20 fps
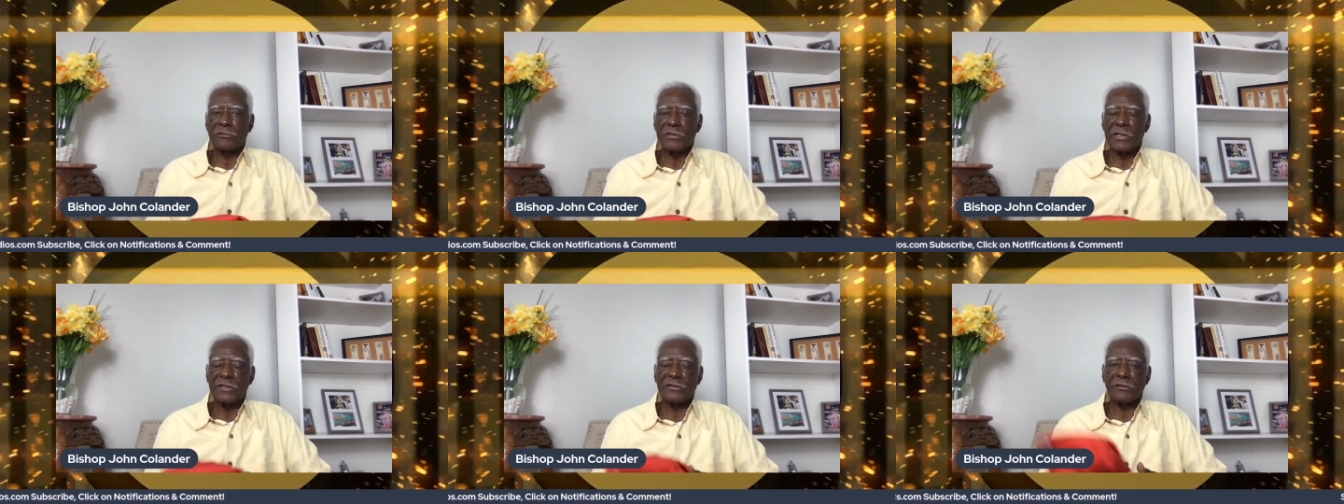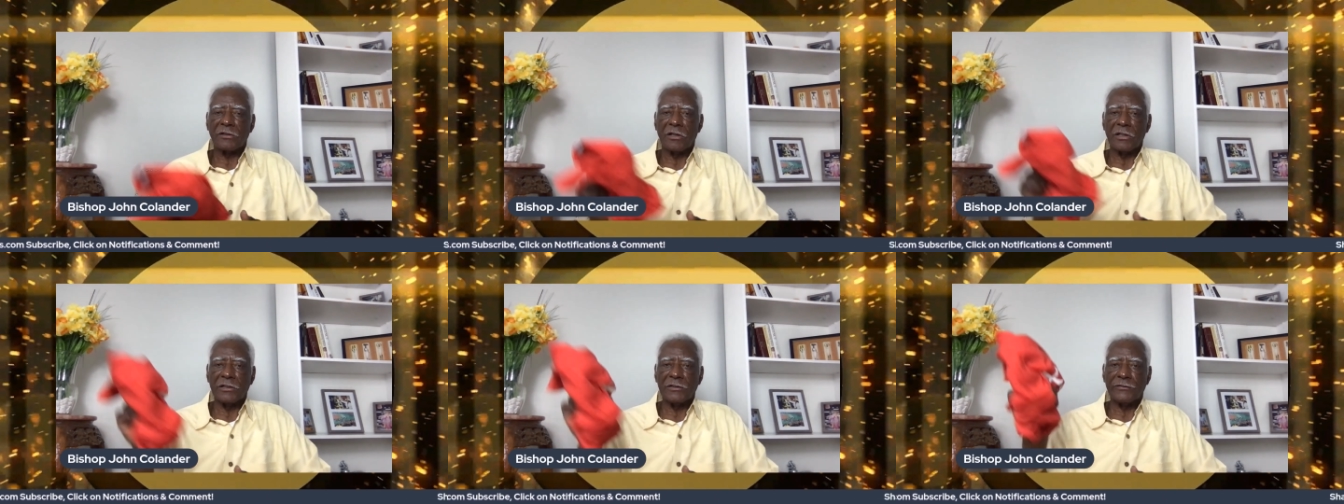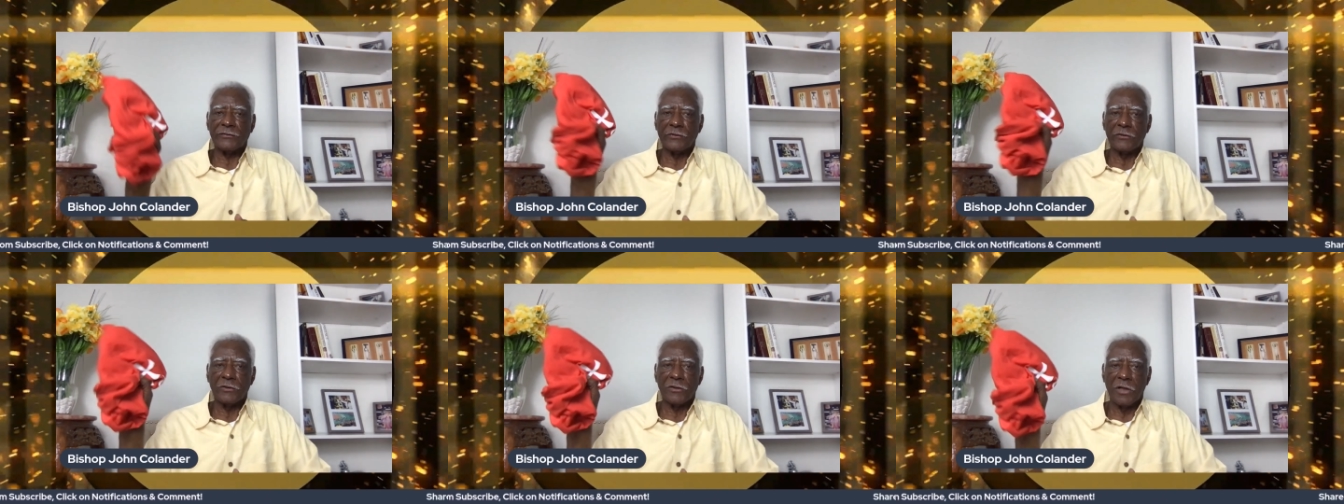That's all it's
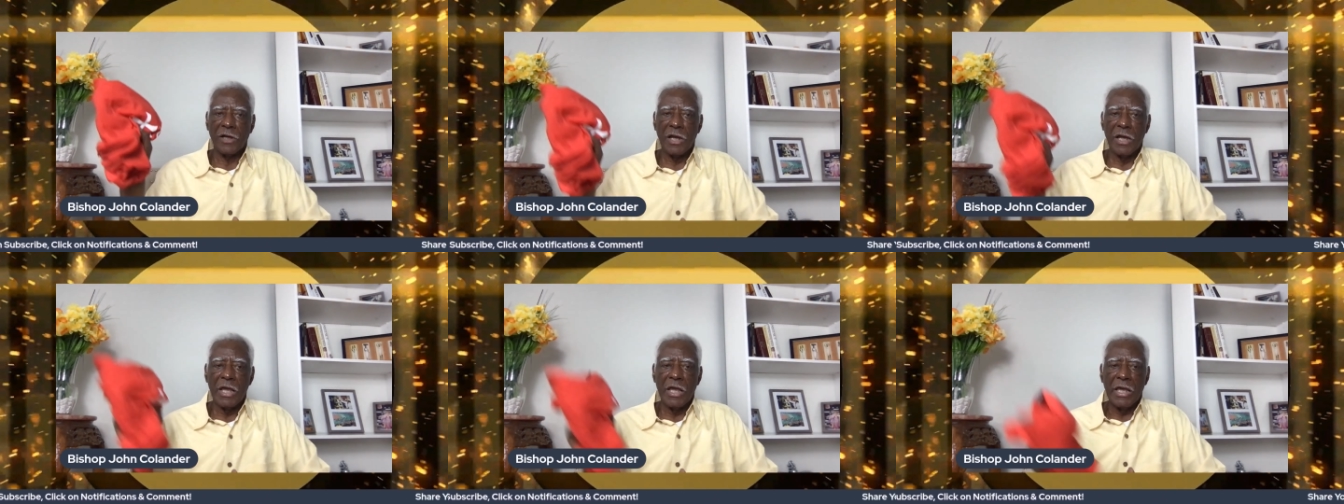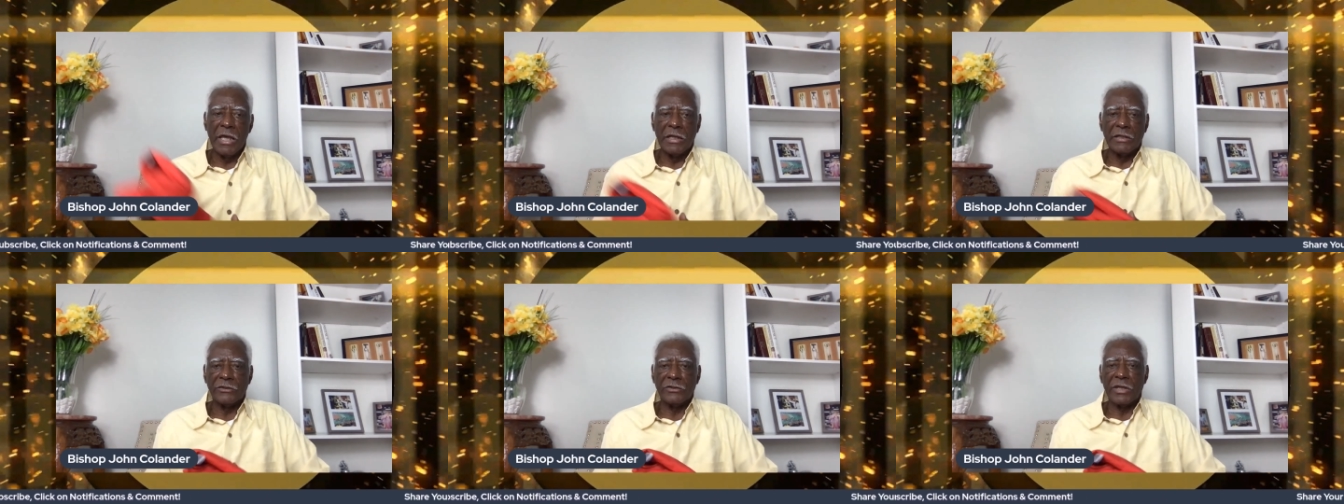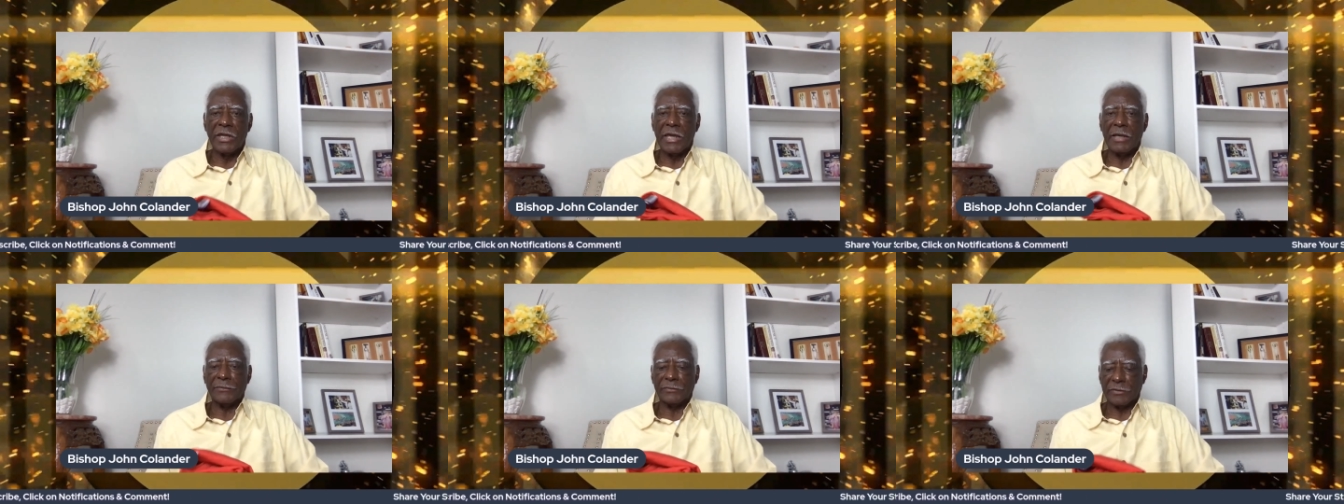for, to
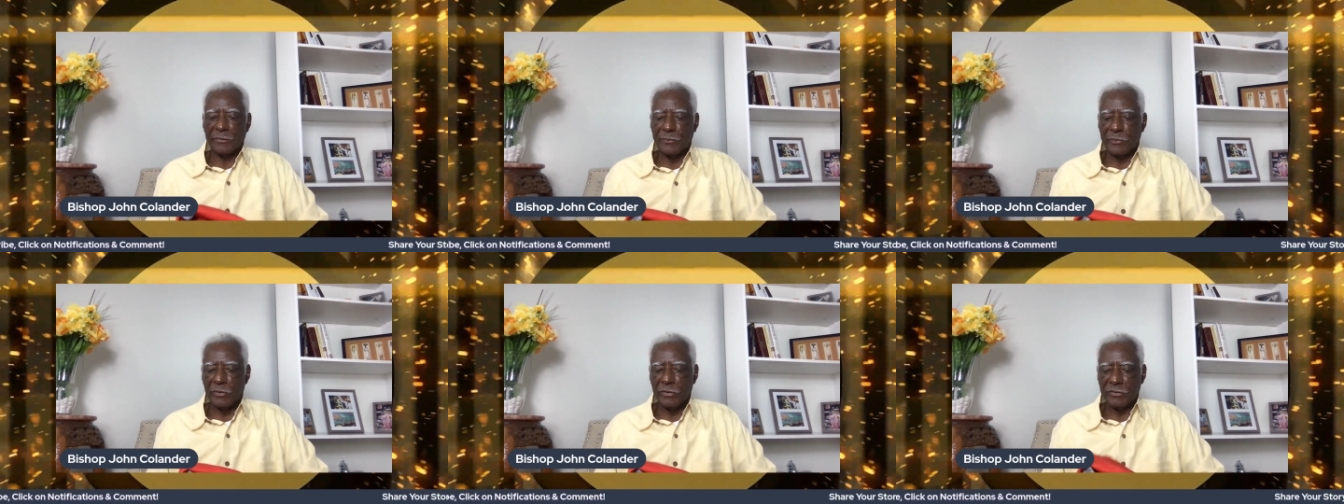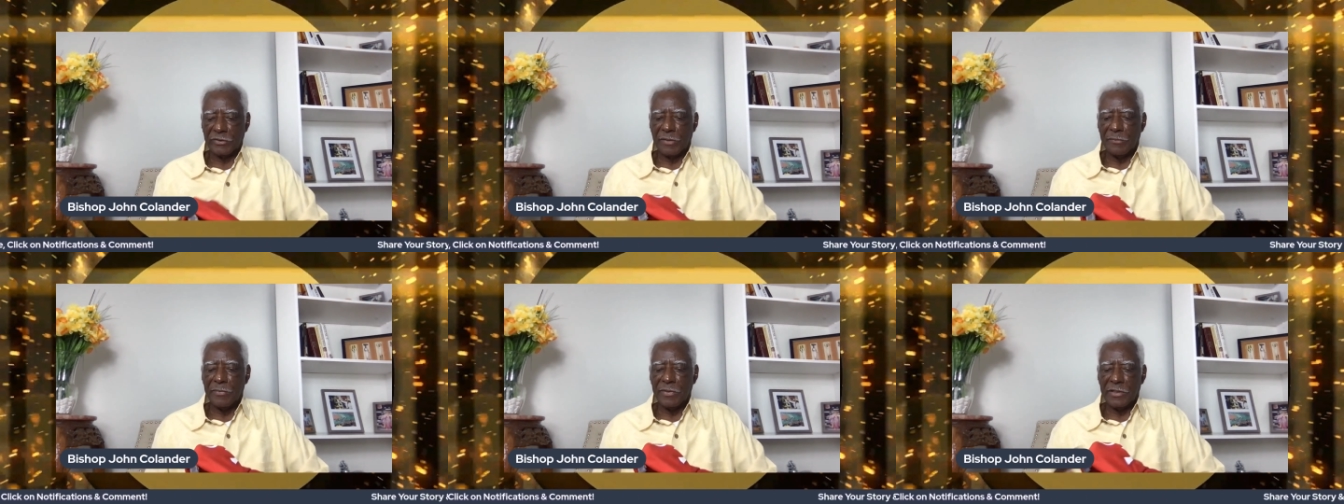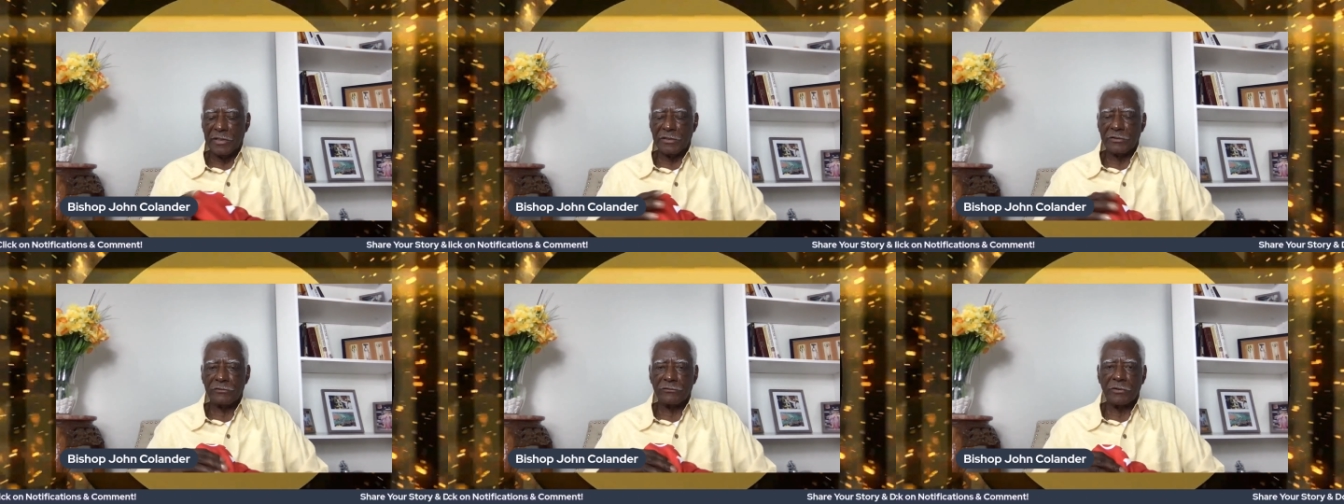help support the
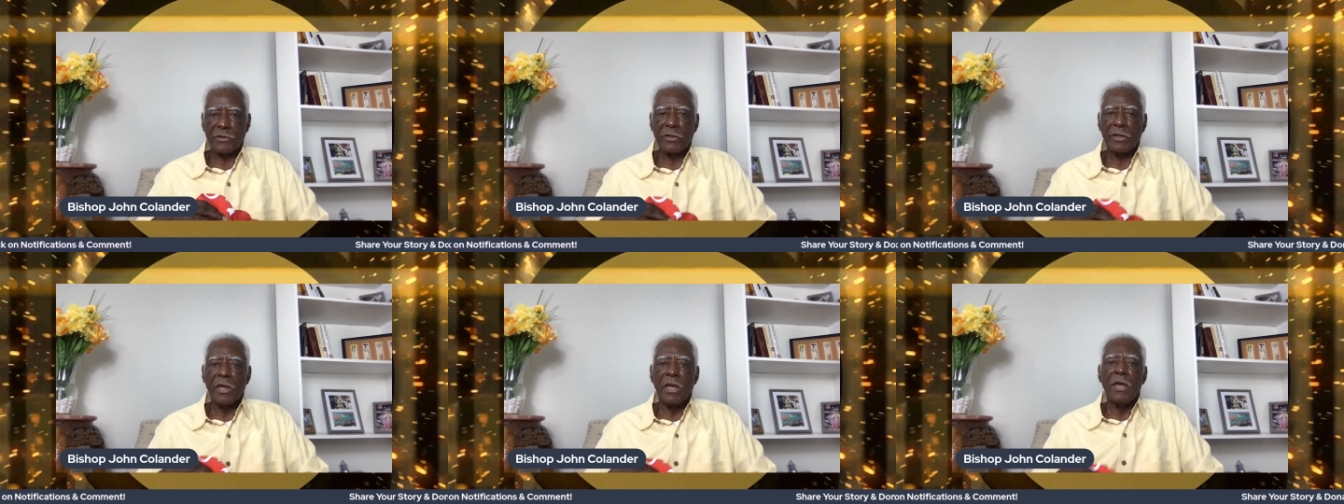ministry.